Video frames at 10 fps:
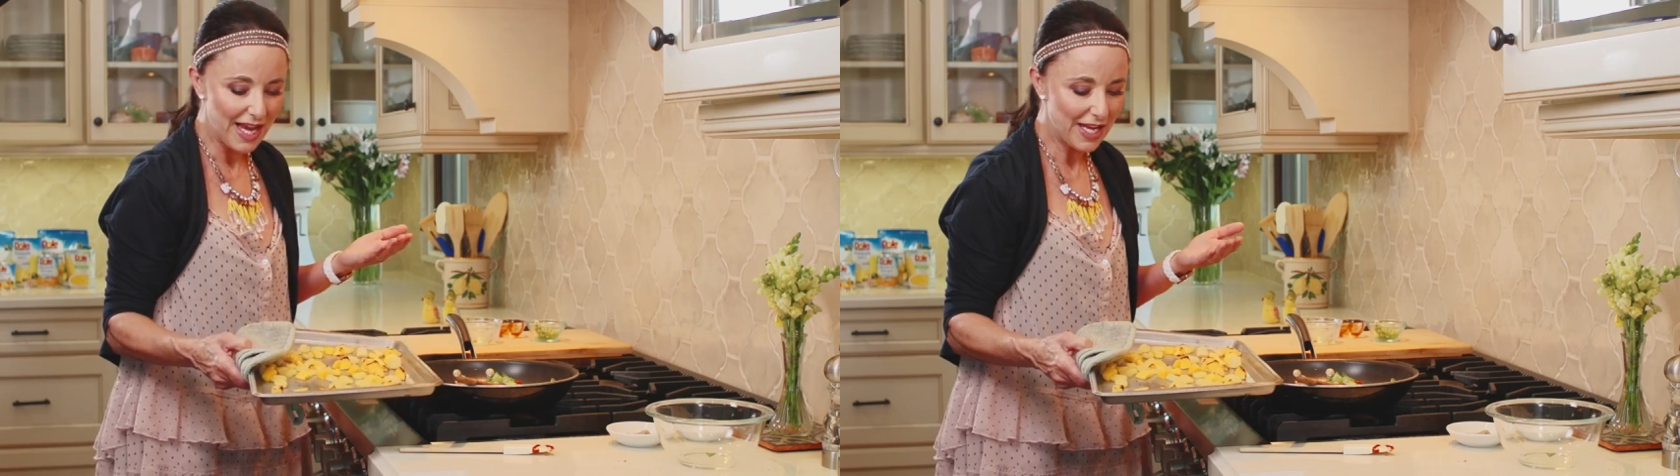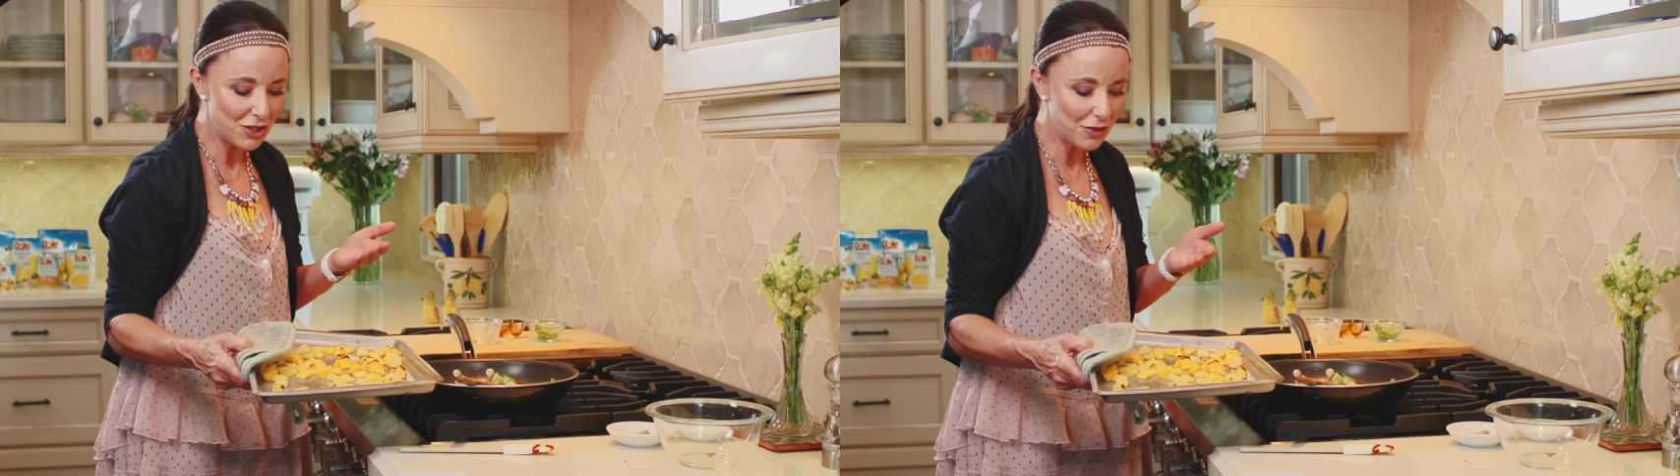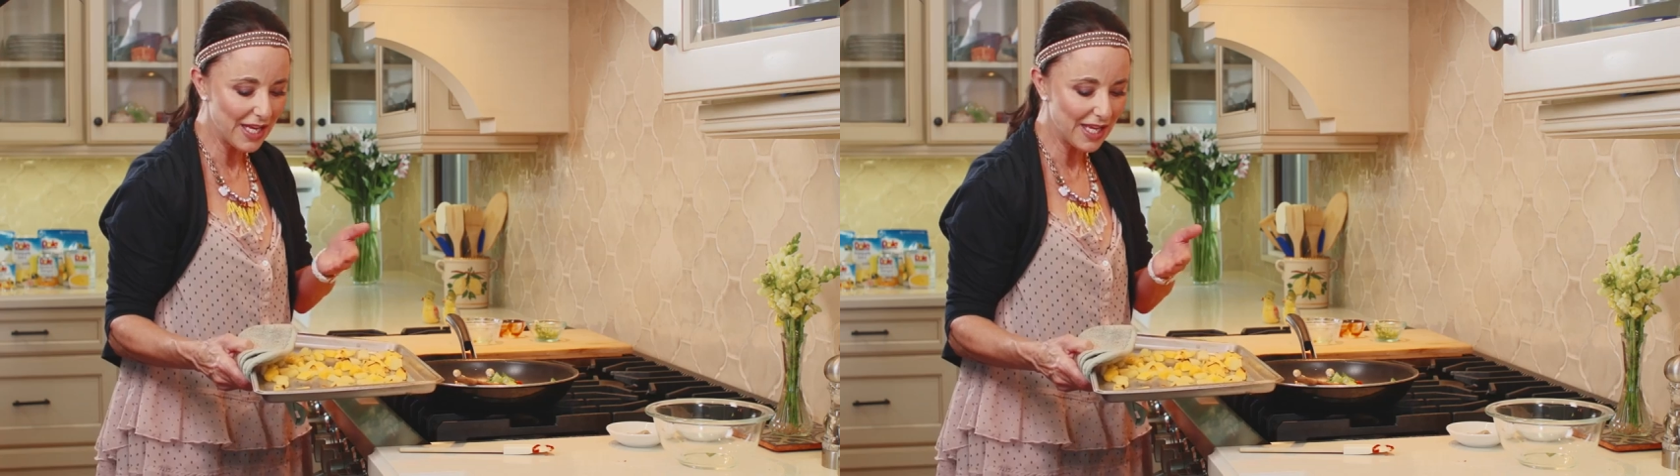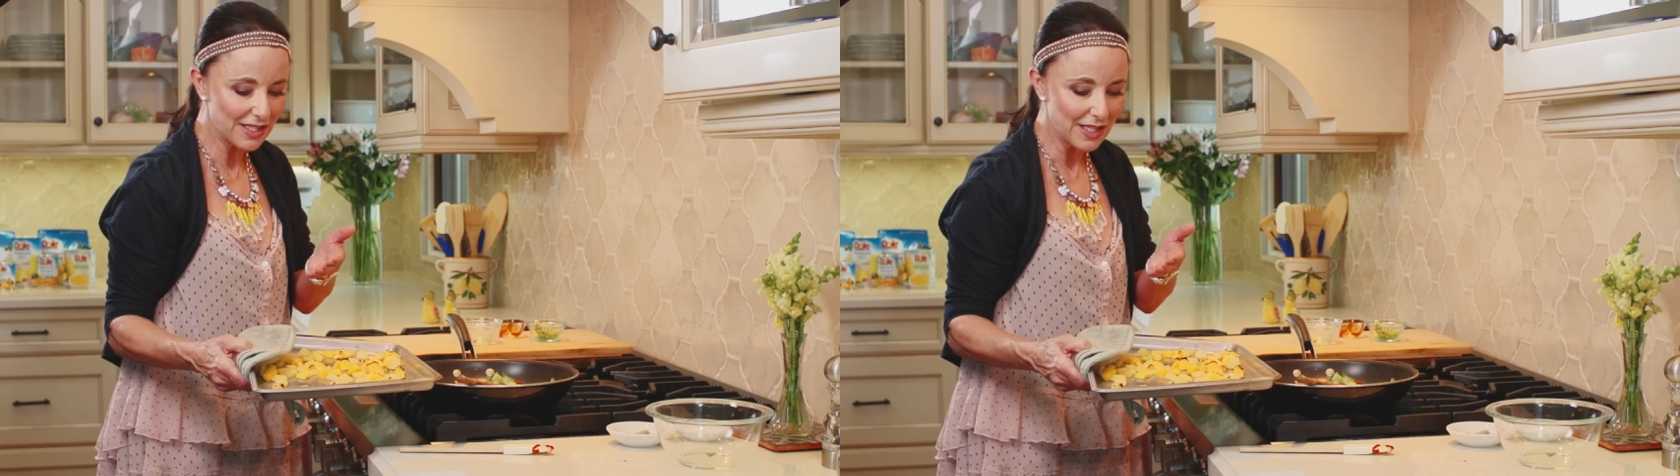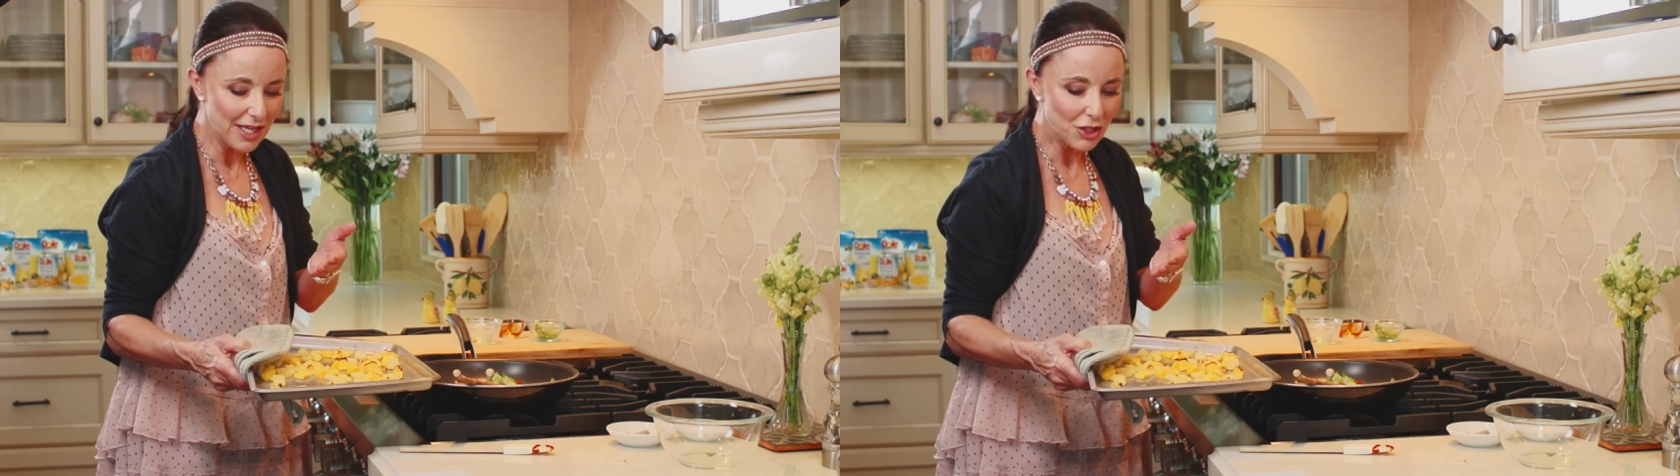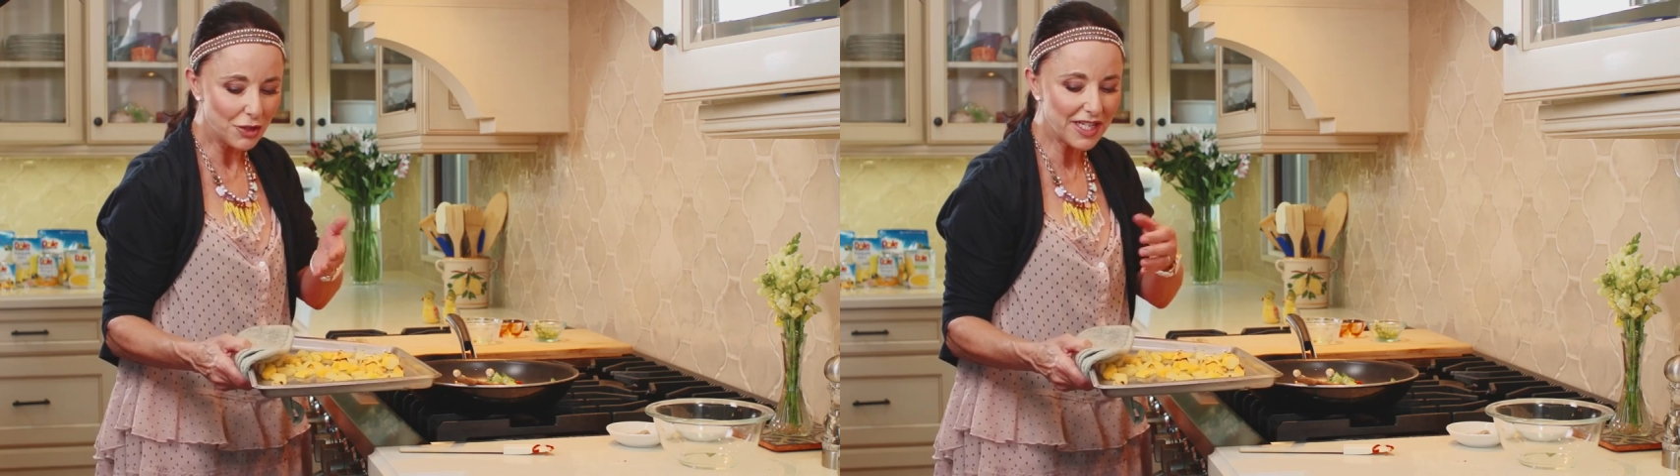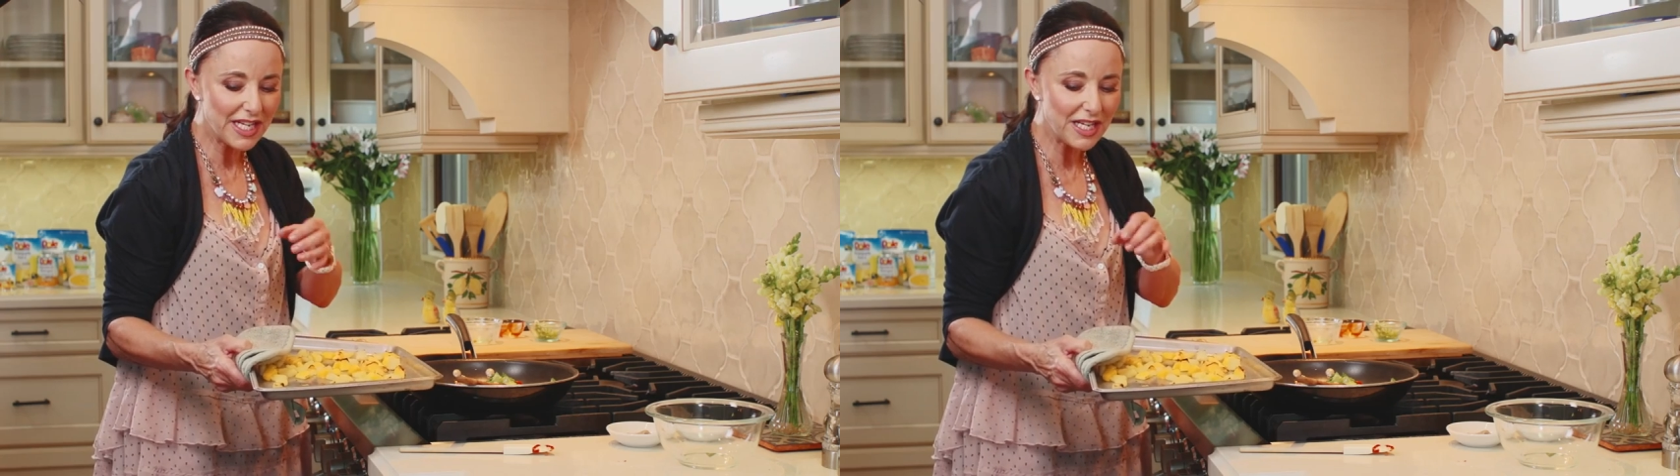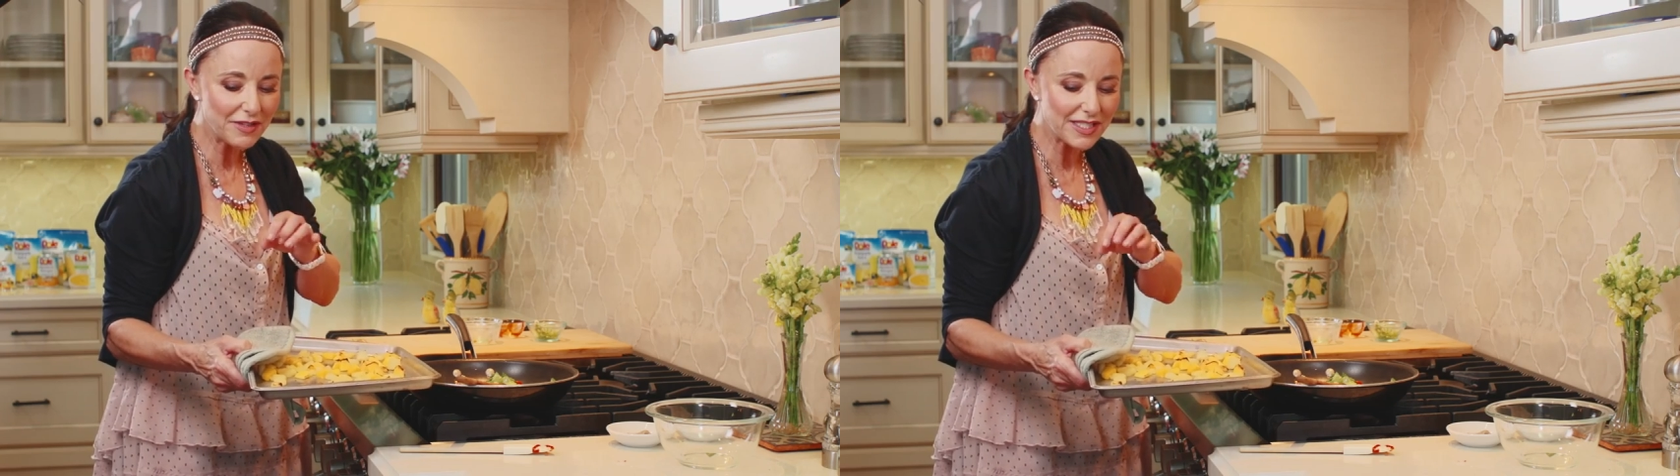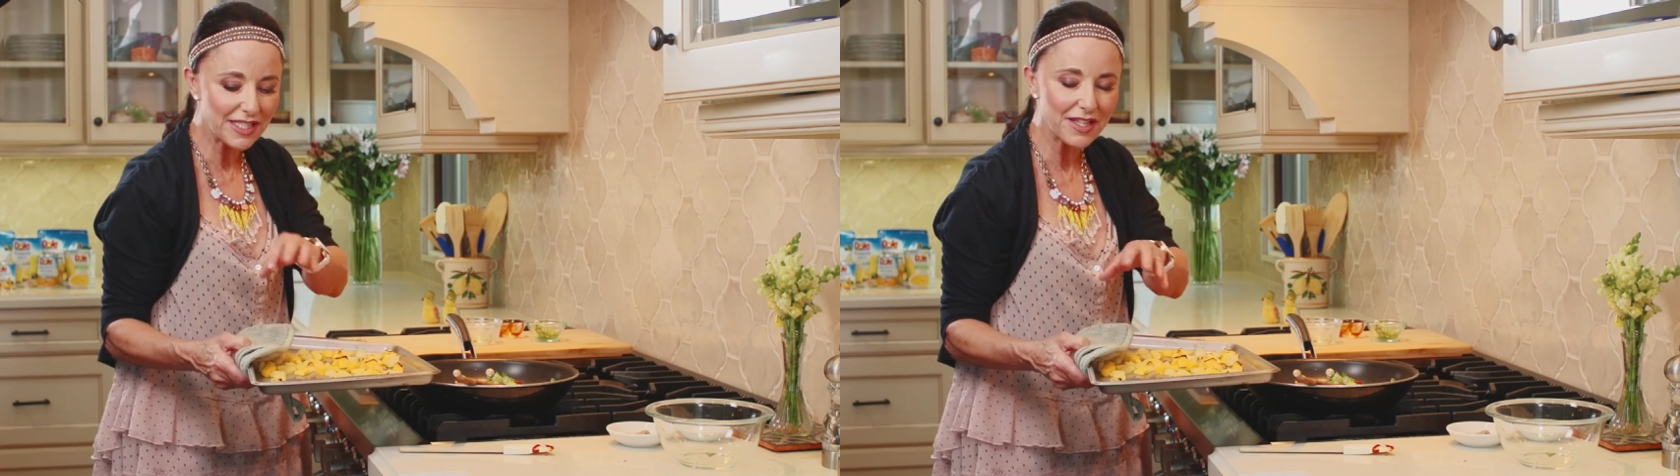and you get, you can even see